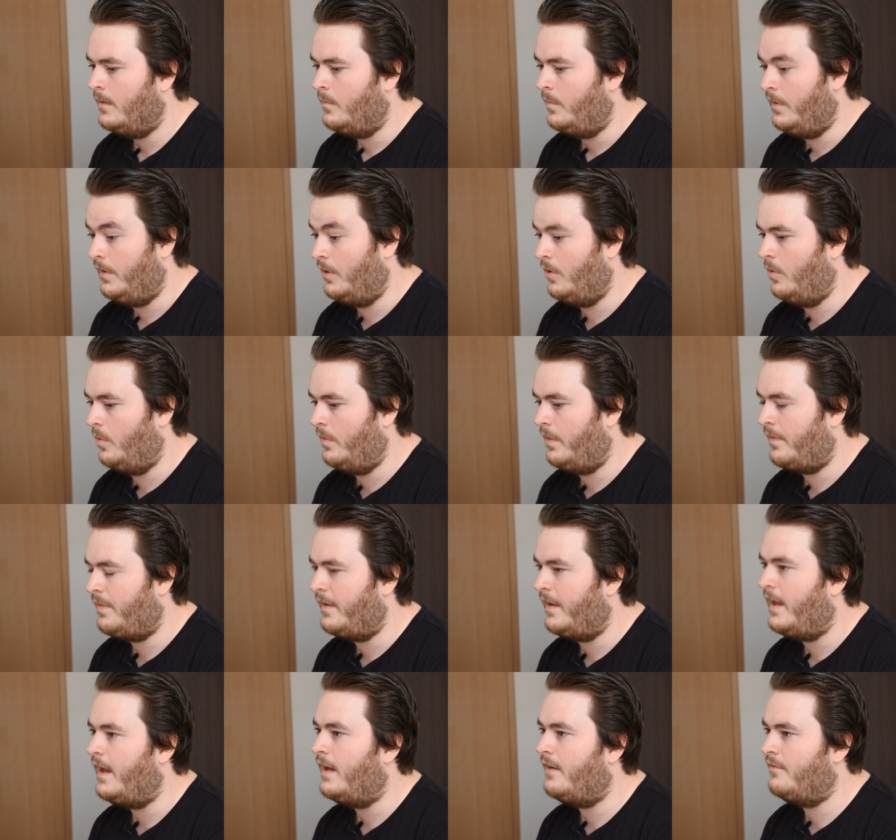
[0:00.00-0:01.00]
we know that
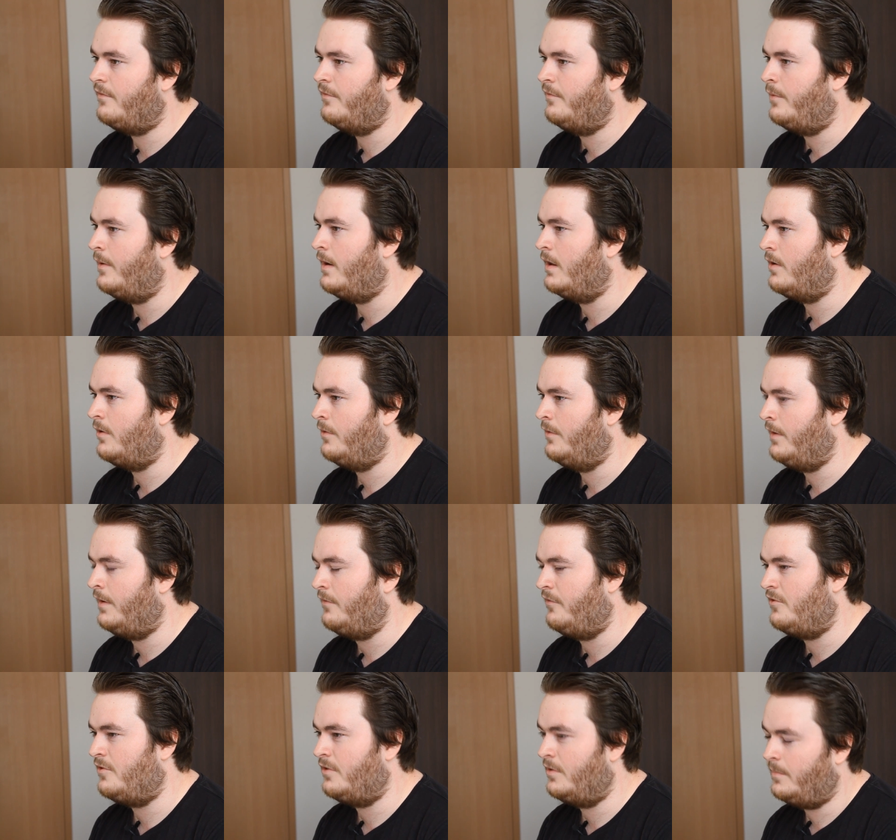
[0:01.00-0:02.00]
they have really good
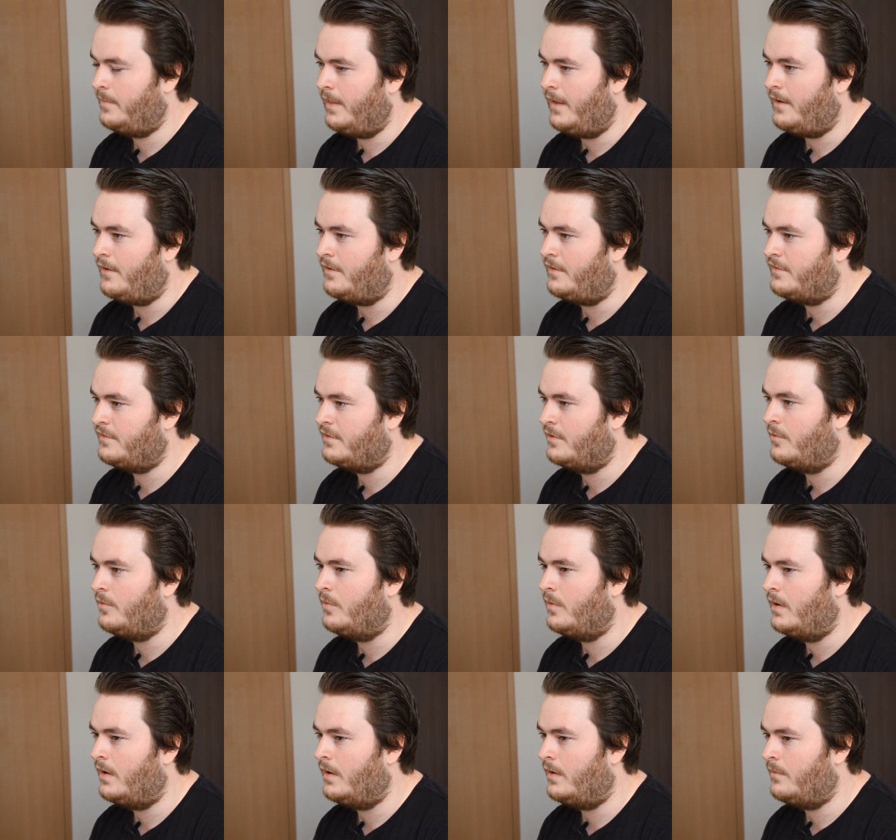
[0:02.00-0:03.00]
individual players. So
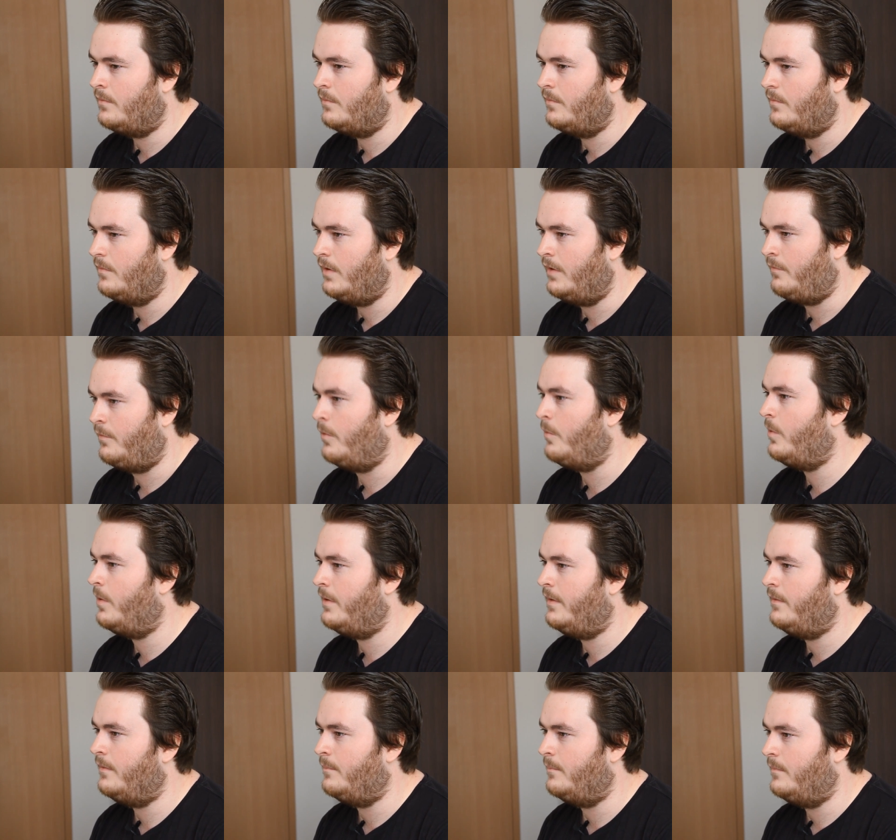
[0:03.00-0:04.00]
uh, if we would
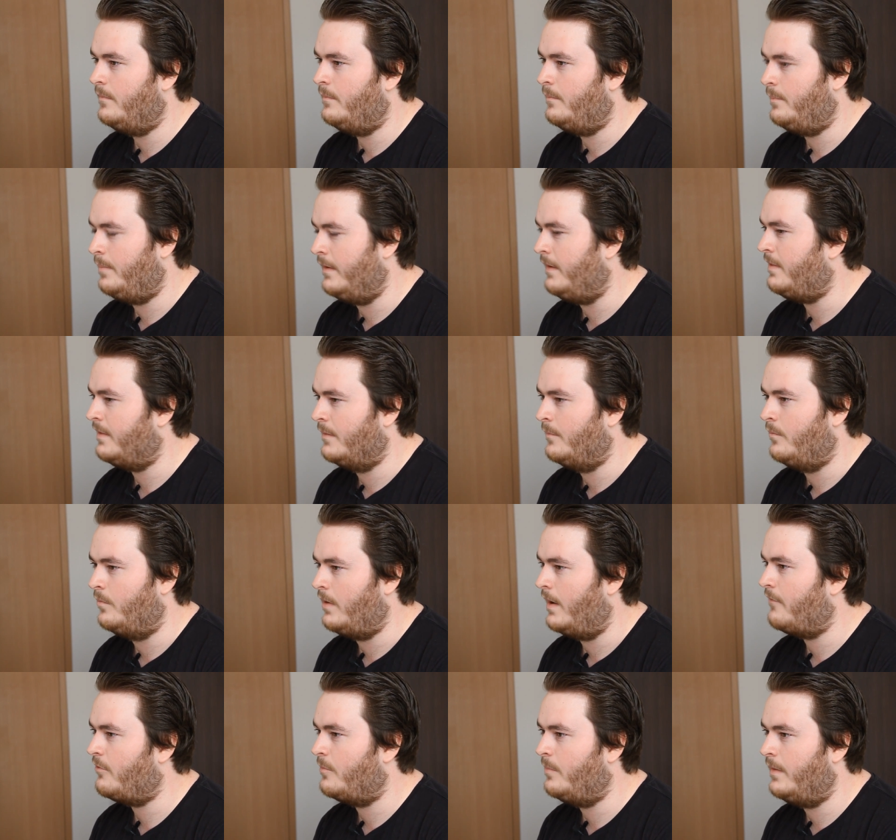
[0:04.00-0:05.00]
beat them, we
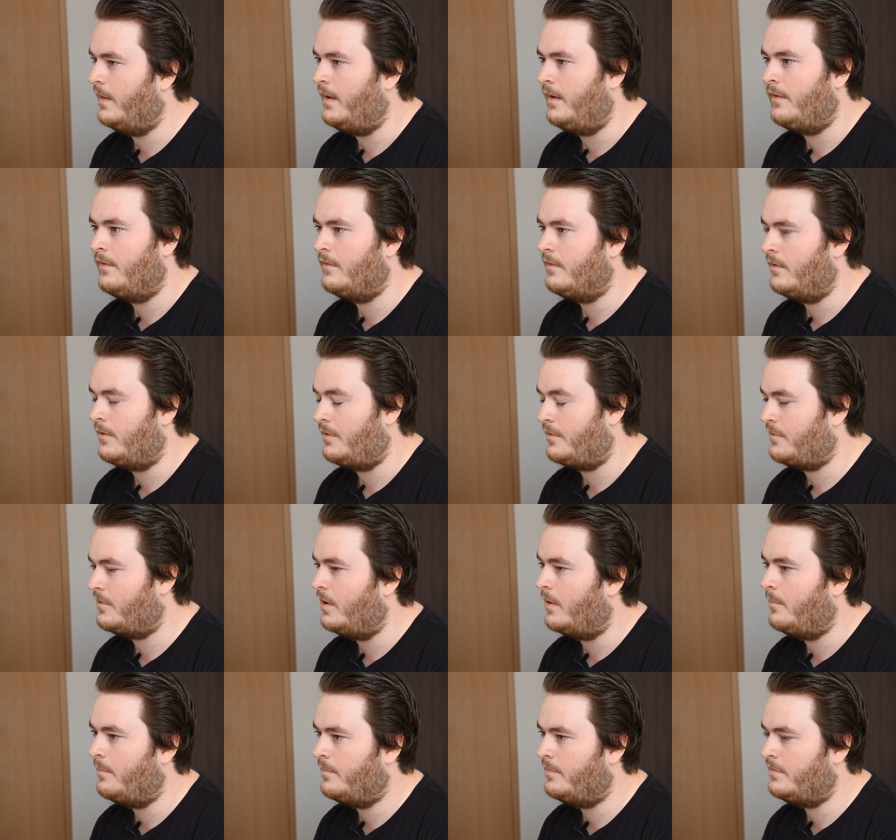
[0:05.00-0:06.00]
have to play on our
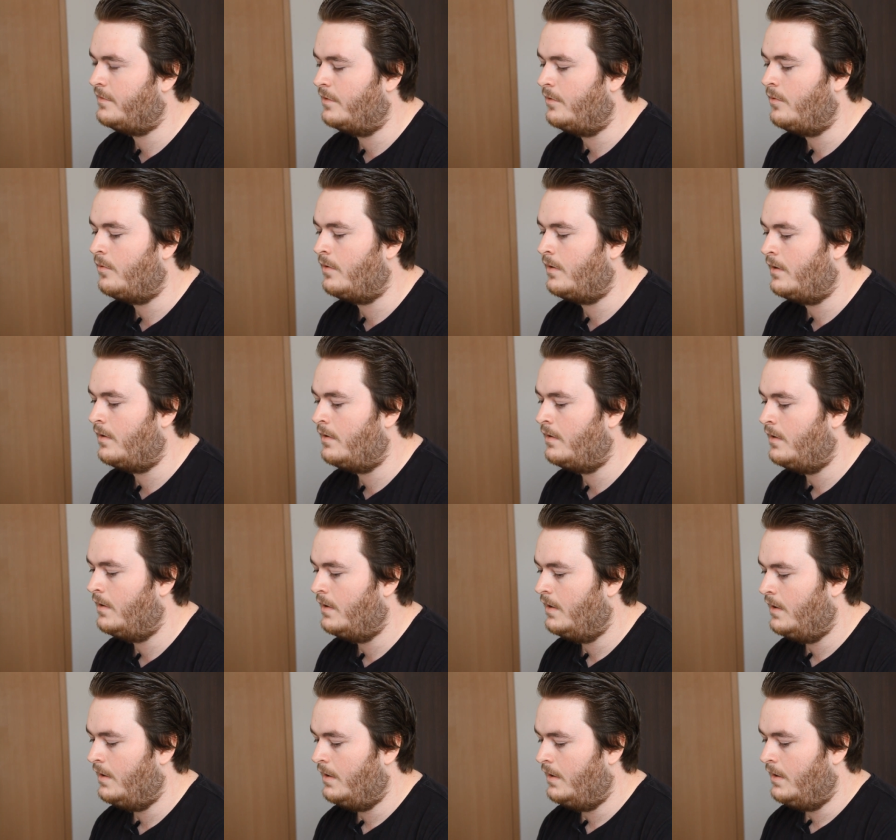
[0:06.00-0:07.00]
top. So uh,
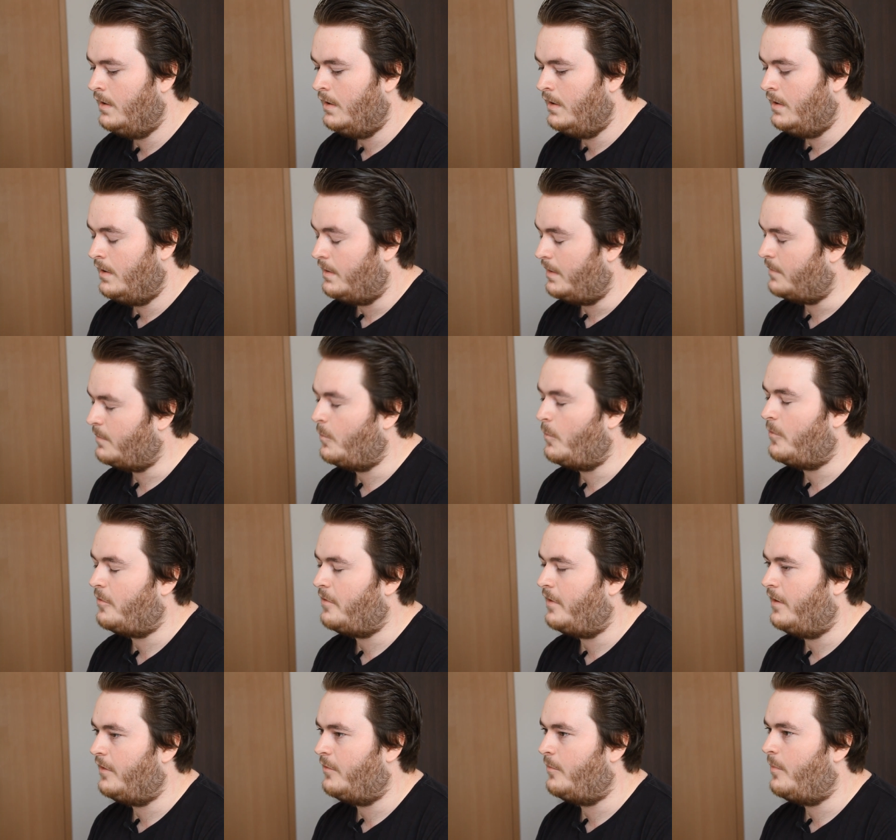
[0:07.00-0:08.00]
that's what we're
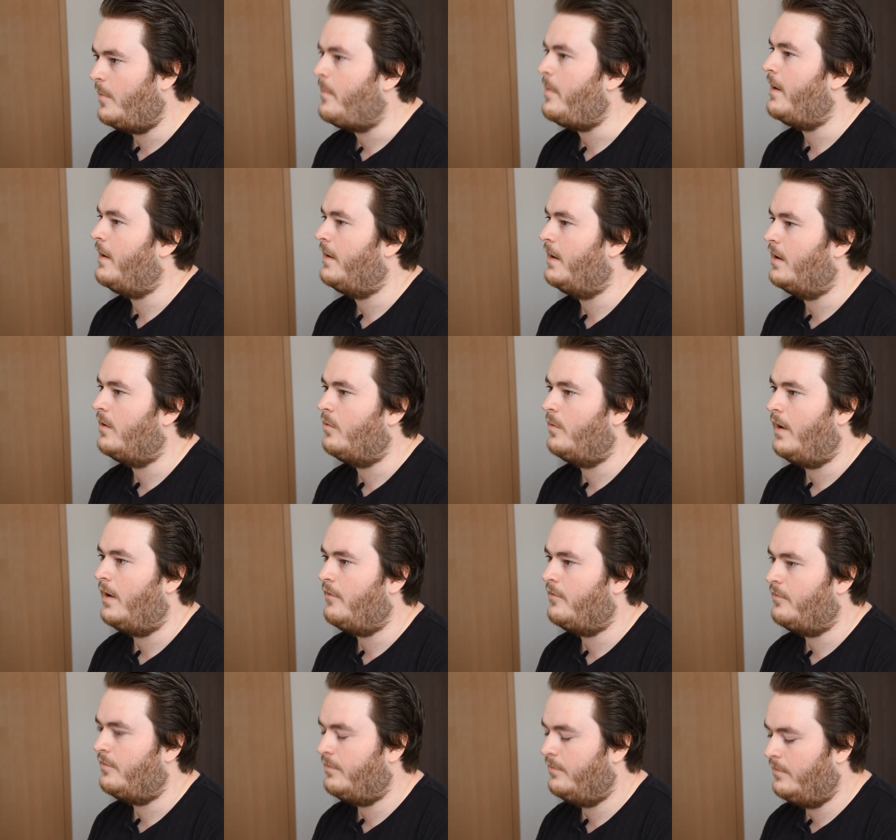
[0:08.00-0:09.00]
trying to prepare now. We
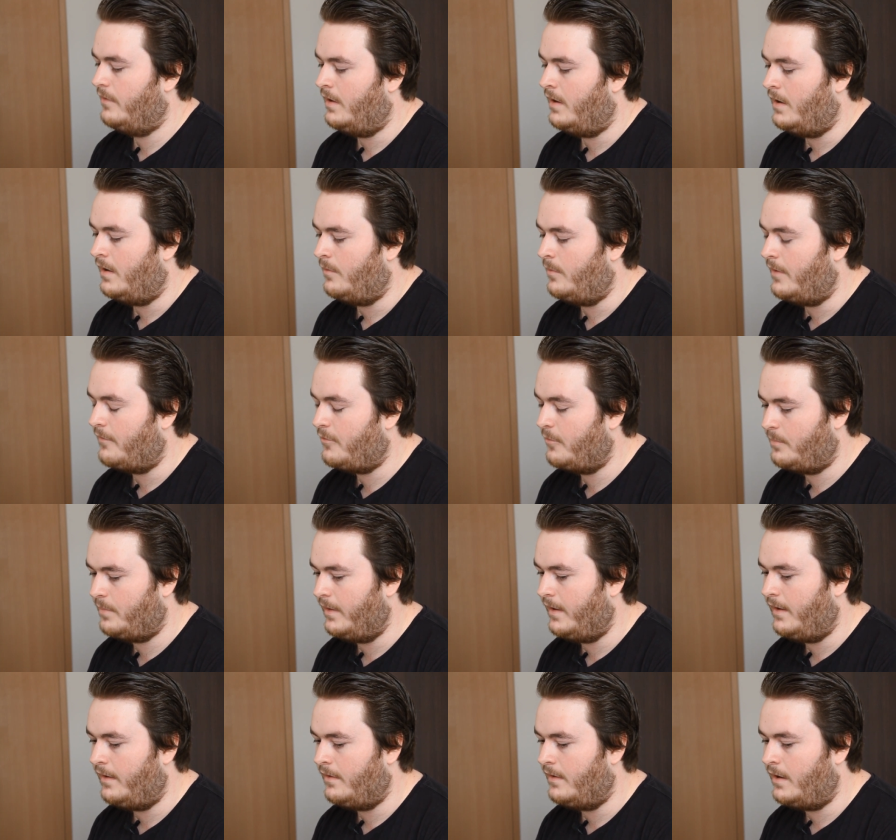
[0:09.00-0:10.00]
have uh, we have to
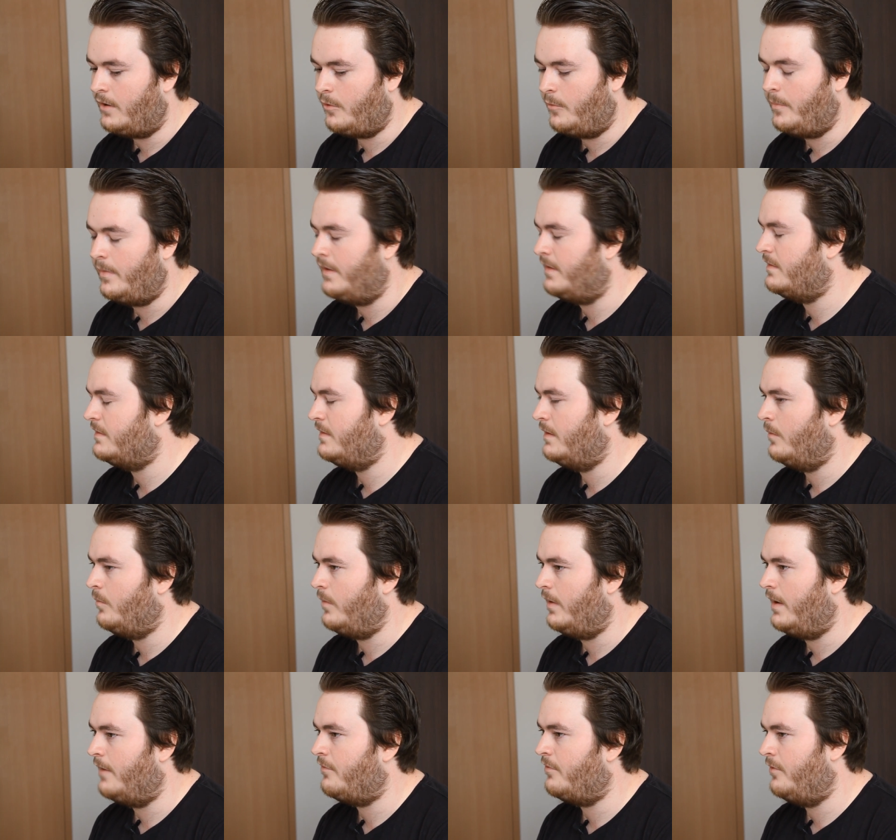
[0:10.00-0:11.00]
play at our best, and we
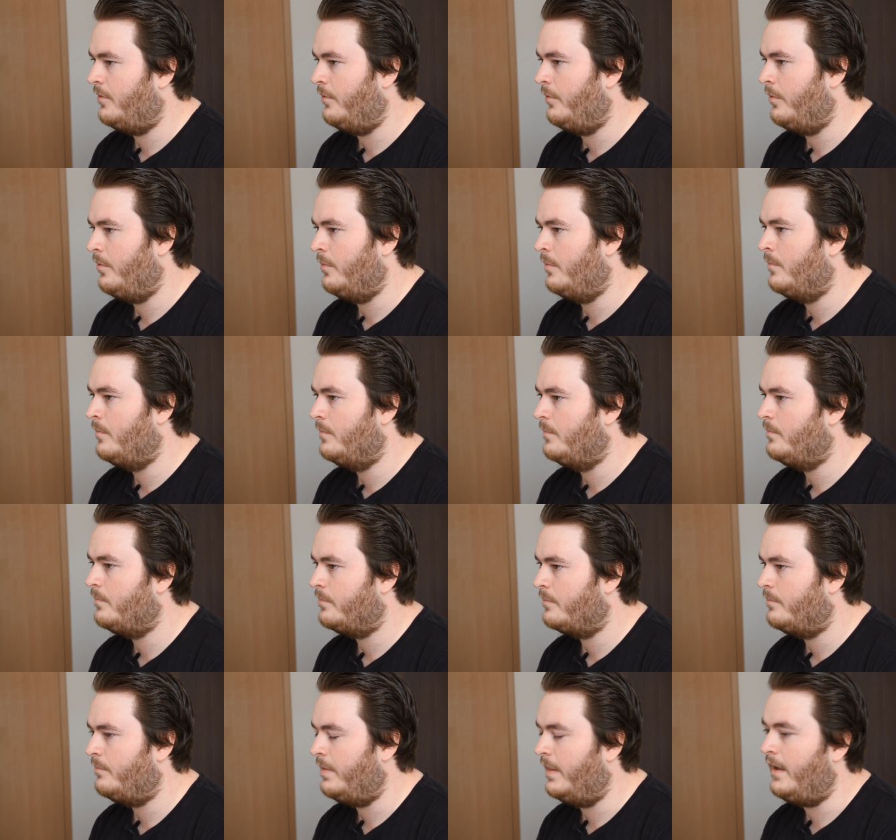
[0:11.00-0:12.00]
have to
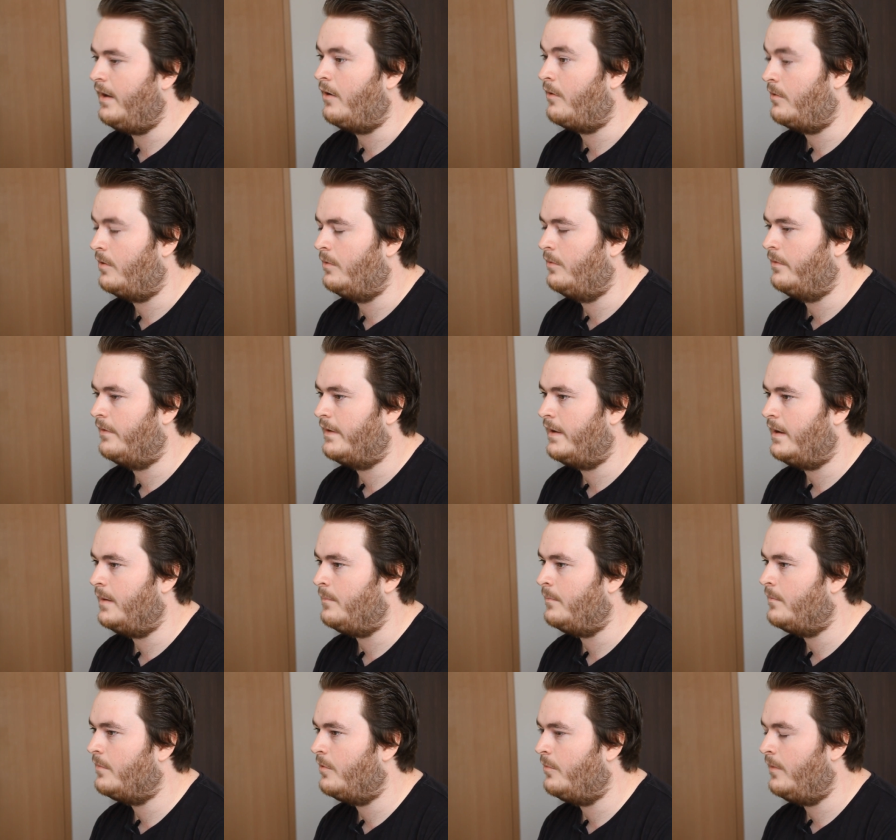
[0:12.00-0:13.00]
play our own
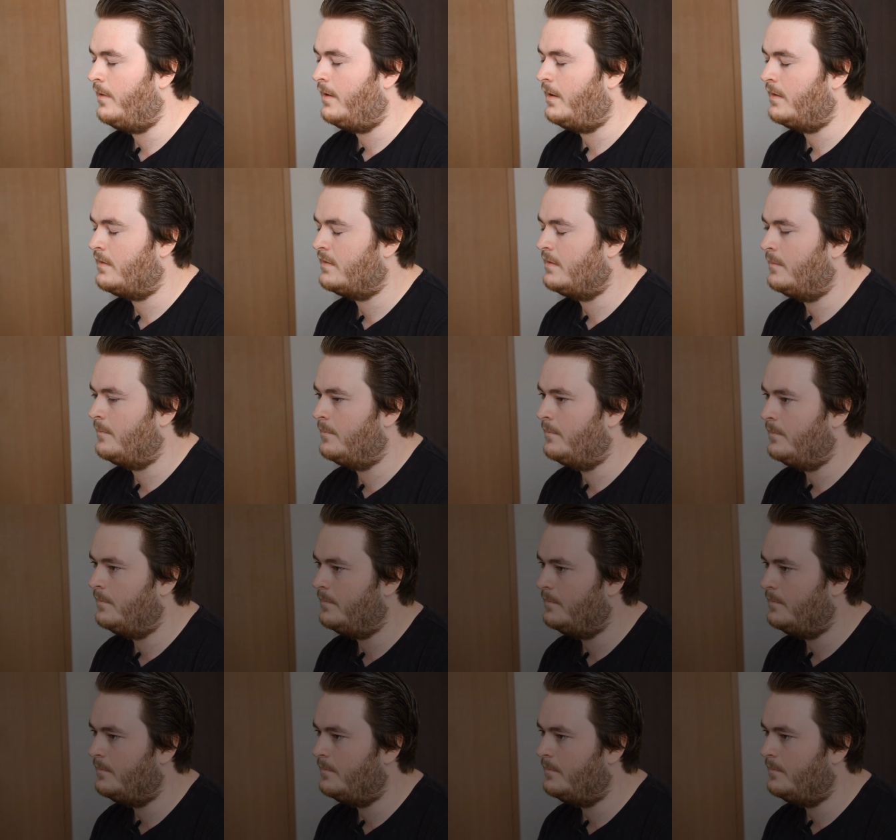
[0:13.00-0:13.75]
game to win against them.